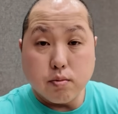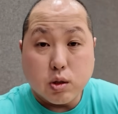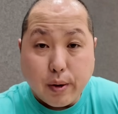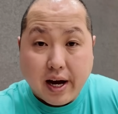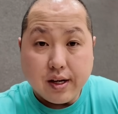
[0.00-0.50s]

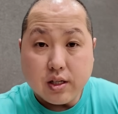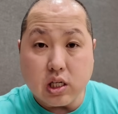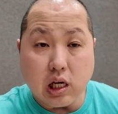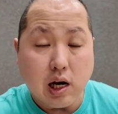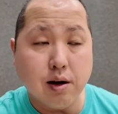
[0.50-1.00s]
spy
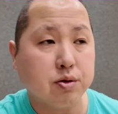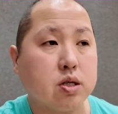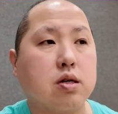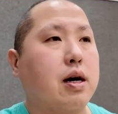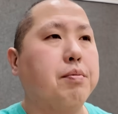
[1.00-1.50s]

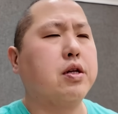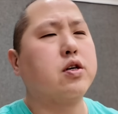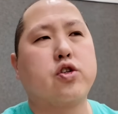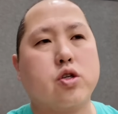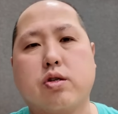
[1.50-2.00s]
ETFs. I mean,
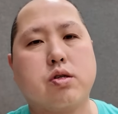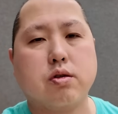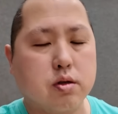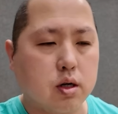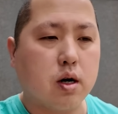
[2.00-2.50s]

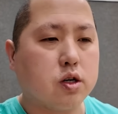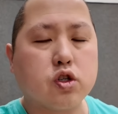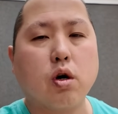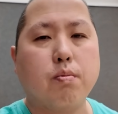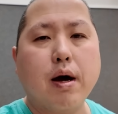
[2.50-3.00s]
there are
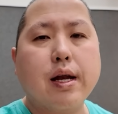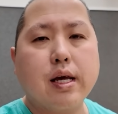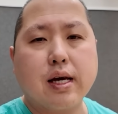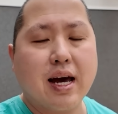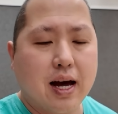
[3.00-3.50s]
so
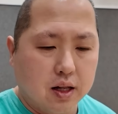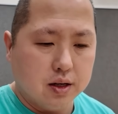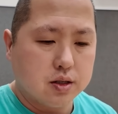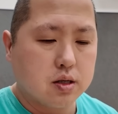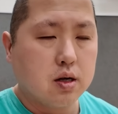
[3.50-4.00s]
many
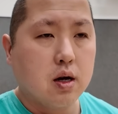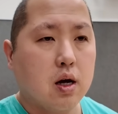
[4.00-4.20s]
catalysts.